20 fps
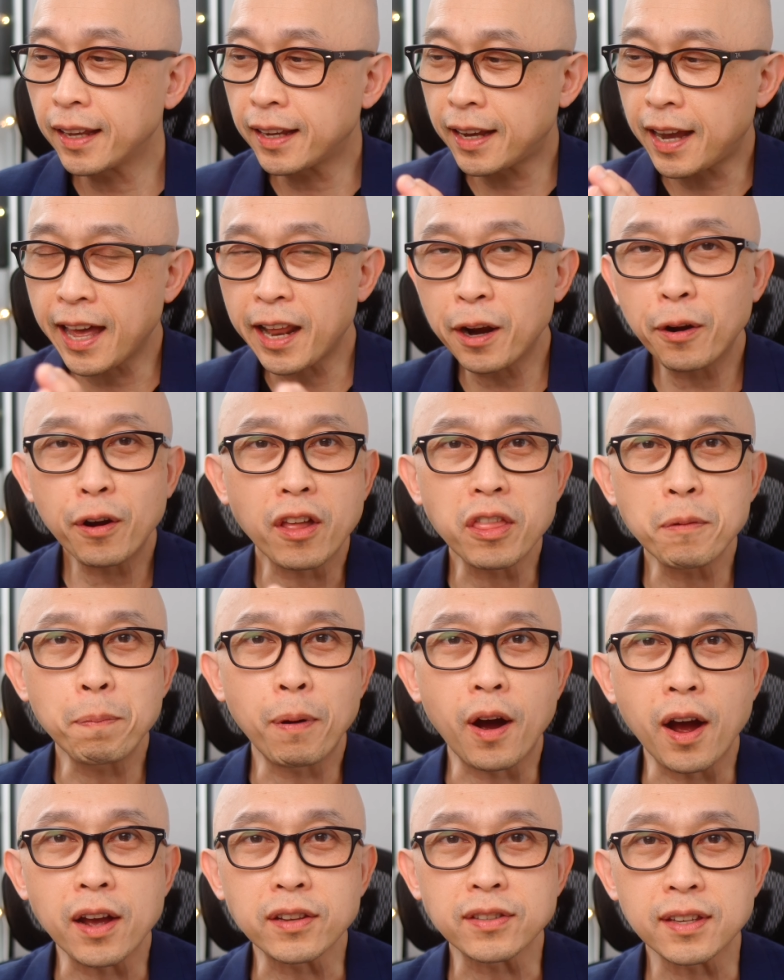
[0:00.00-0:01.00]
cut out all the
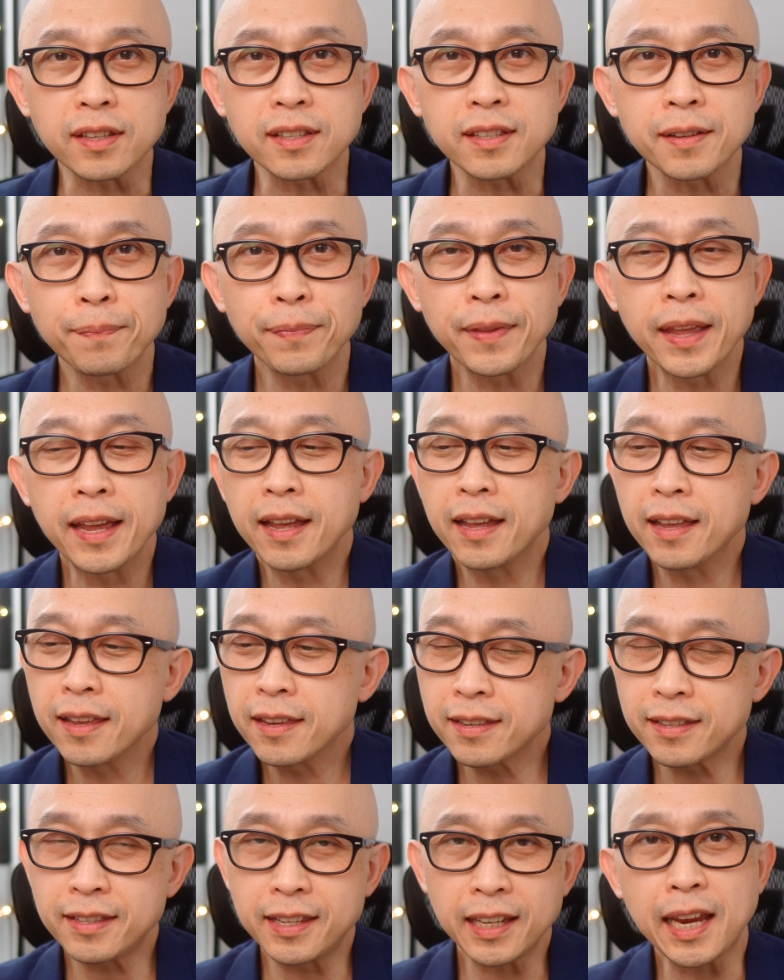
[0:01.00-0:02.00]
pauses,
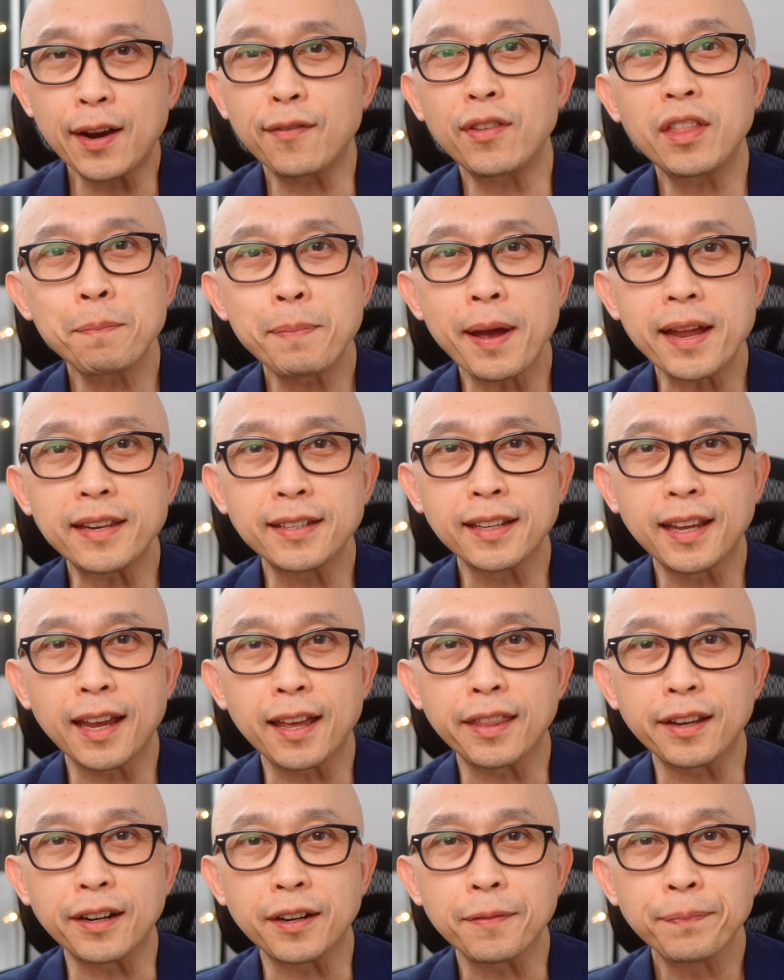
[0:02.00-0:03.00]
stick everything back
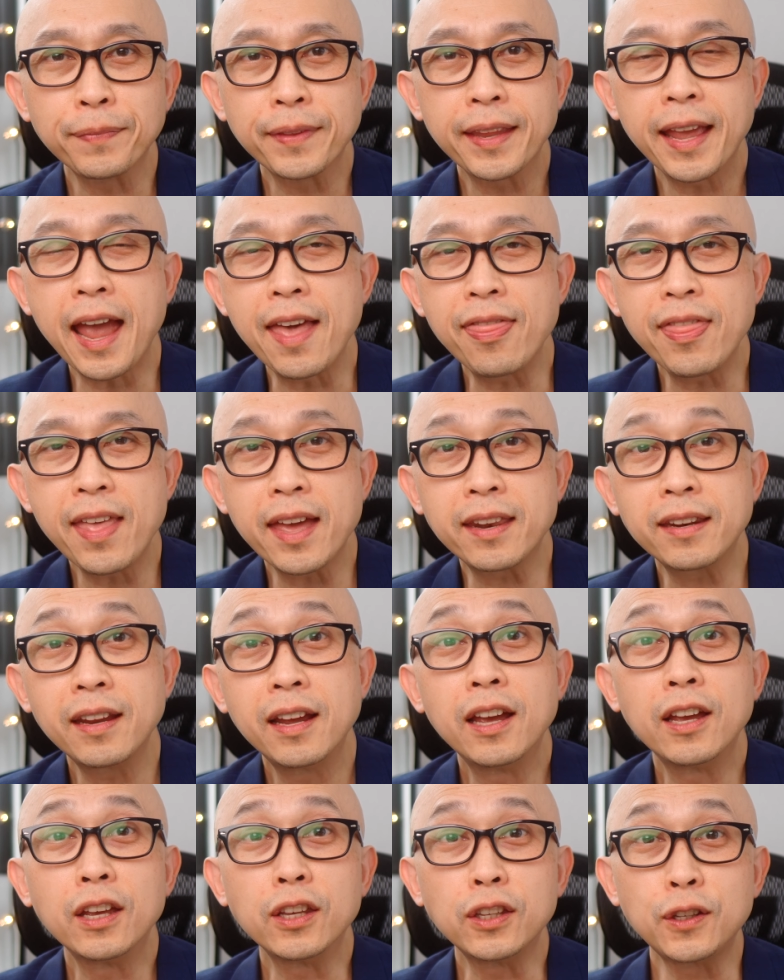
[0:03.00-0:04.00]
together, and then
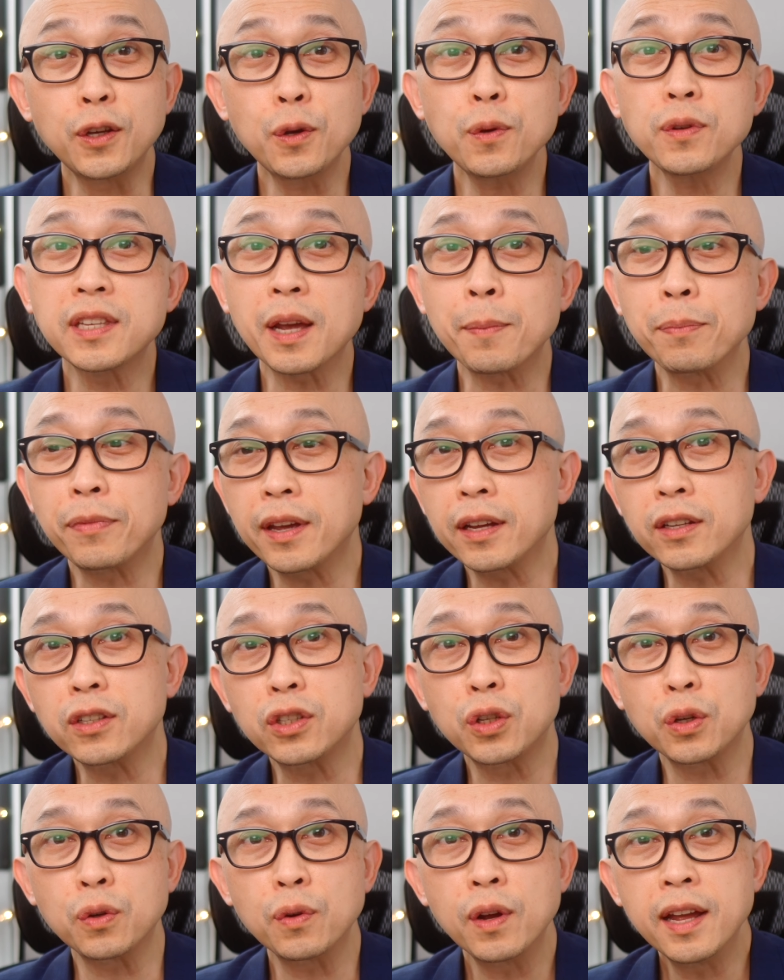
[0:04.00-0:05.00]
use something
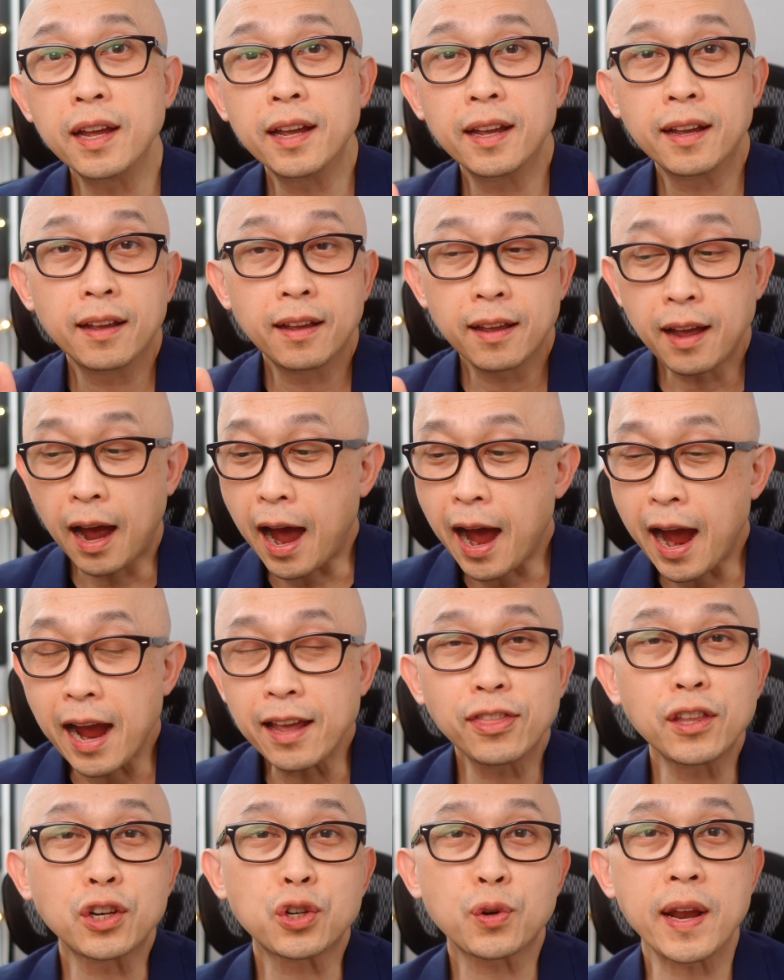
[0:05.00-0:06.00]
to
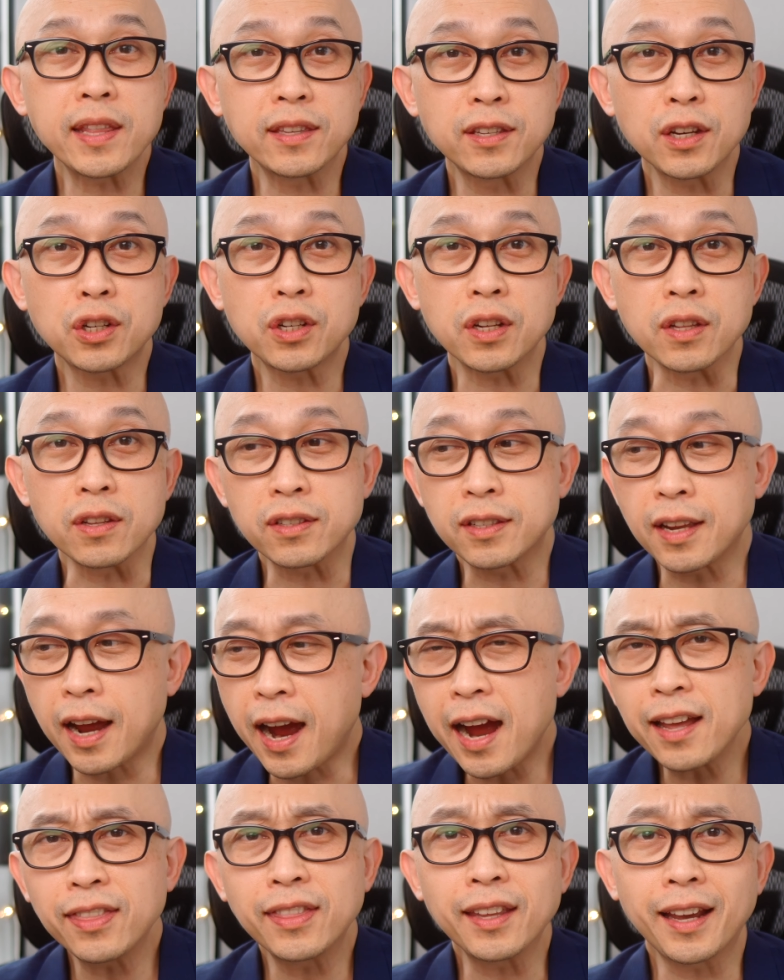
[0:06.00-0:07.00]
hide the transitions, to
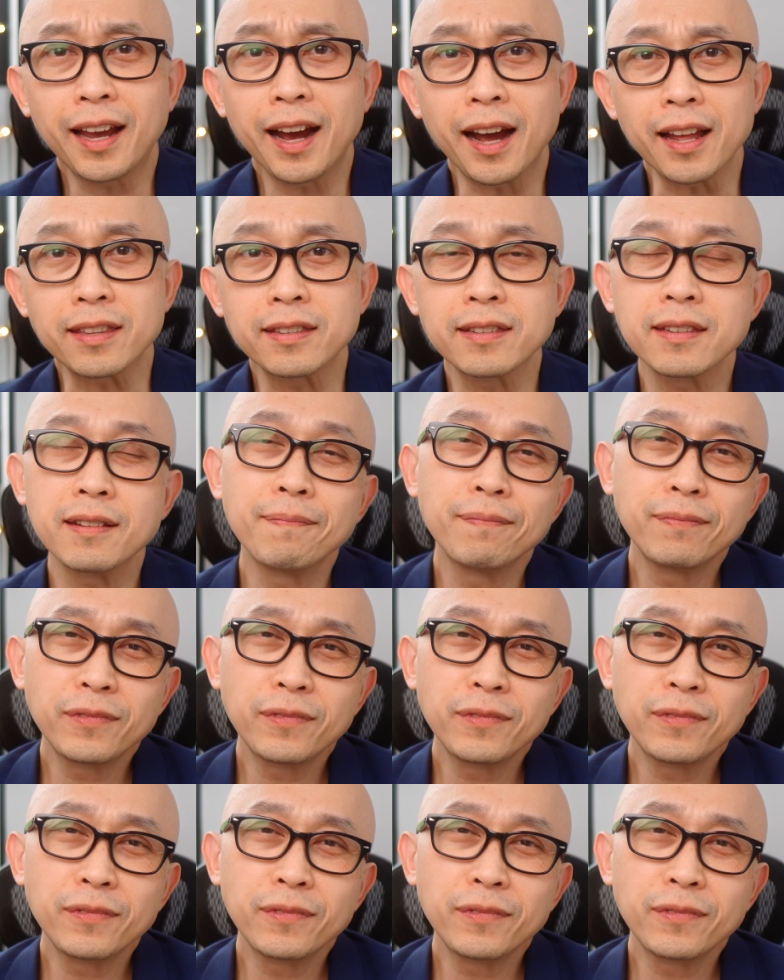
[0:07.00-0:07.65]
hide the cuts.